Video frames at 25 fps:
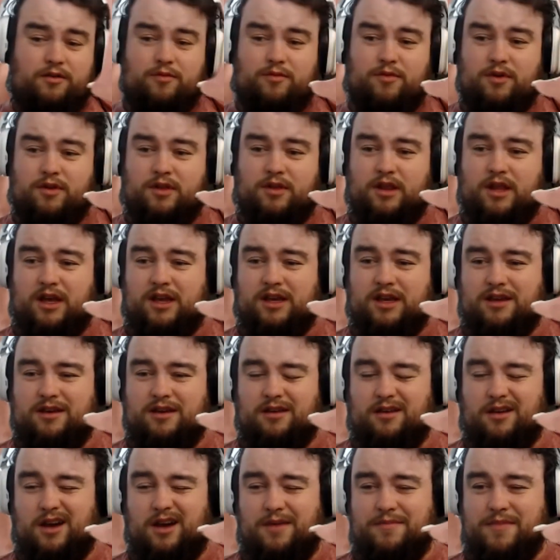well, like,
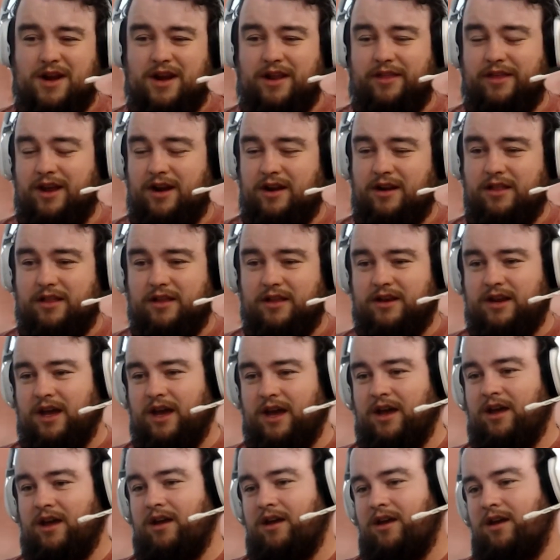I mean, at the end of the
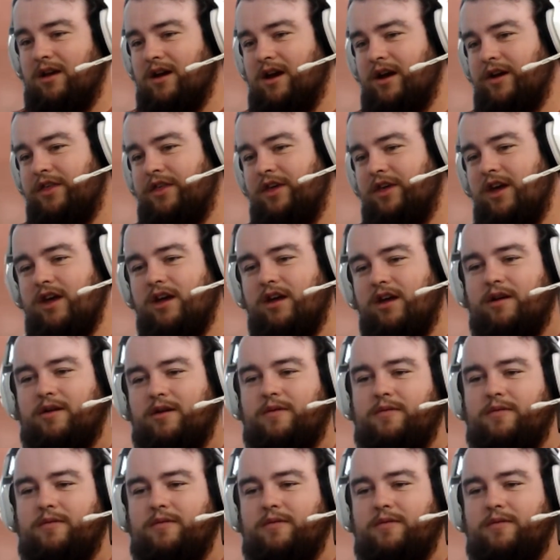day, I think